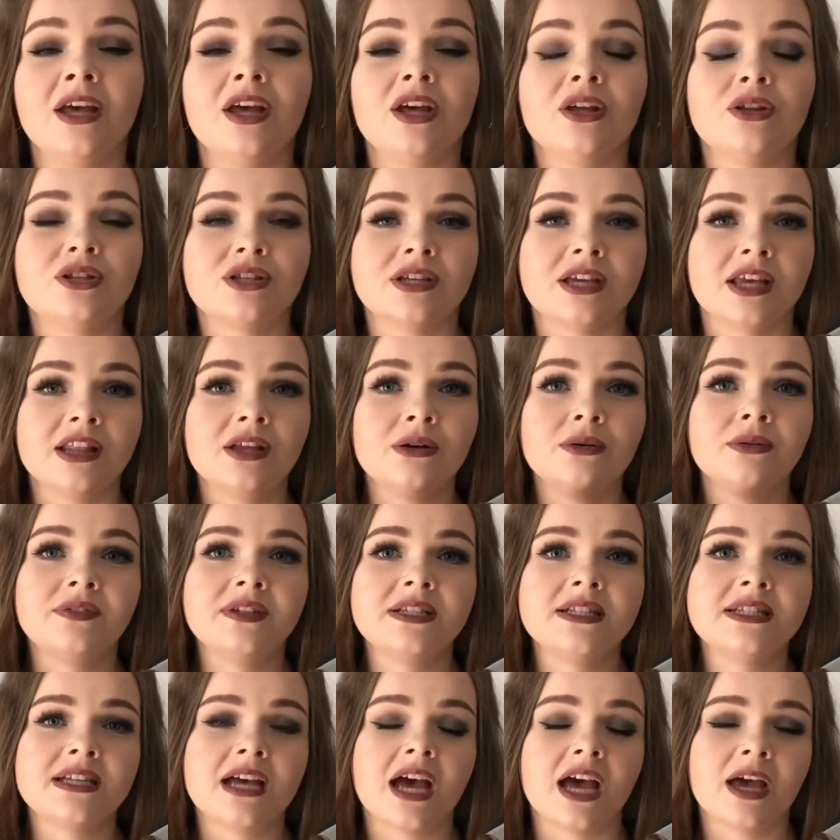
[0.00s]
Together with
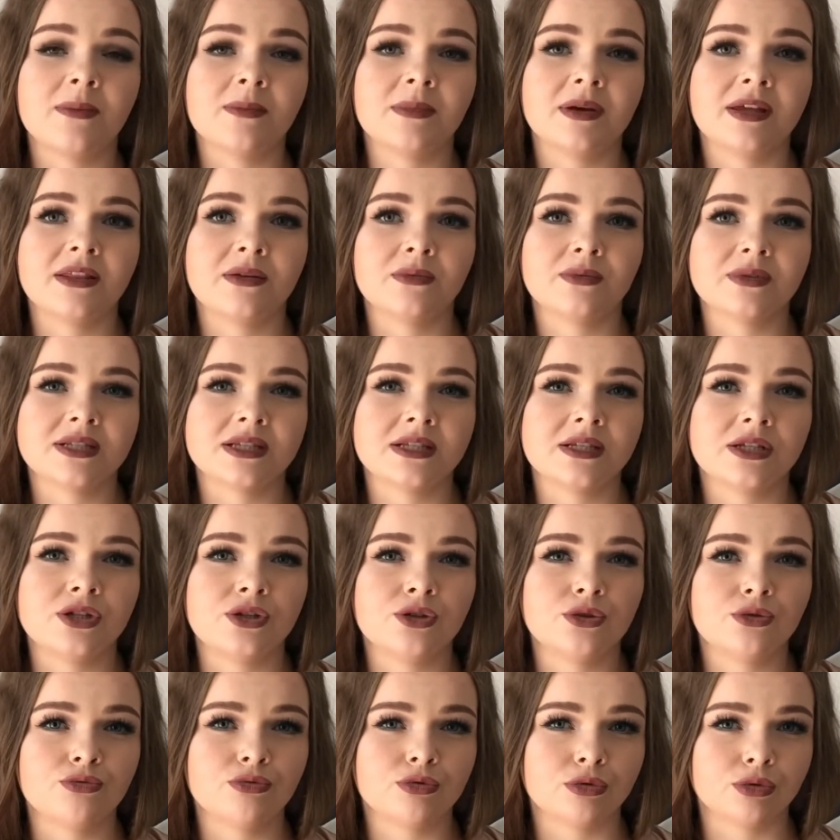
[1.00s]
this timer, there was a
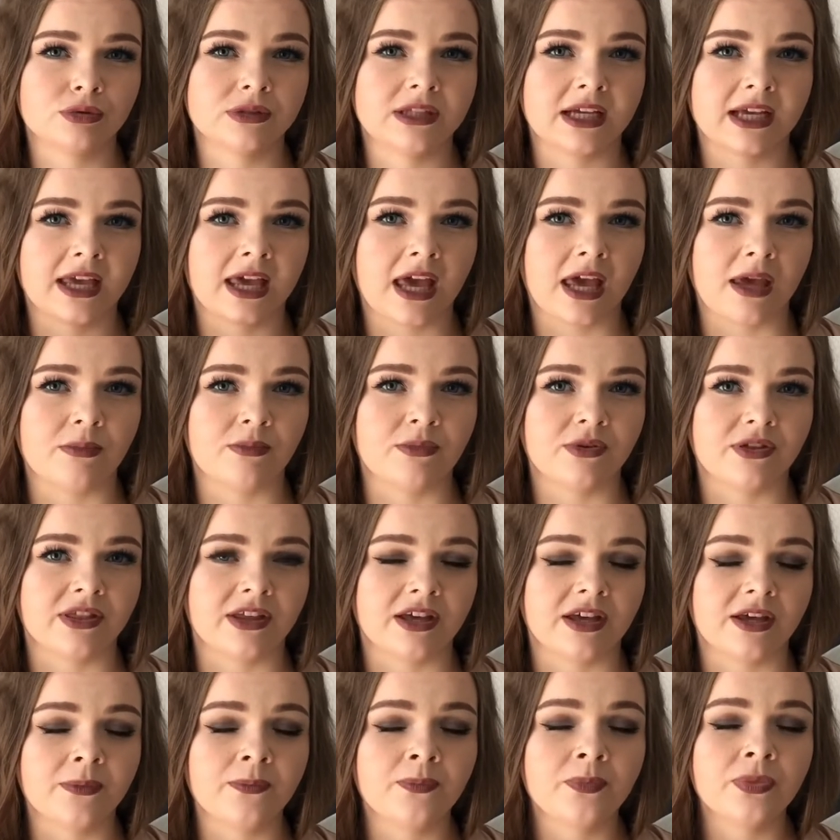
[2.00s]
little rule that came with
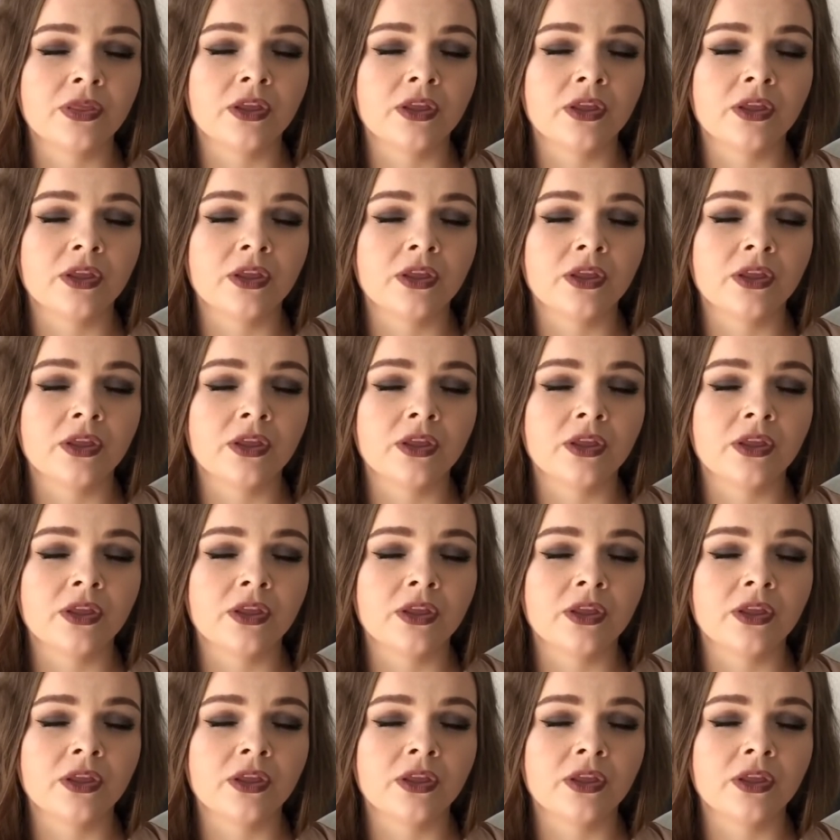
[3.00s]
it,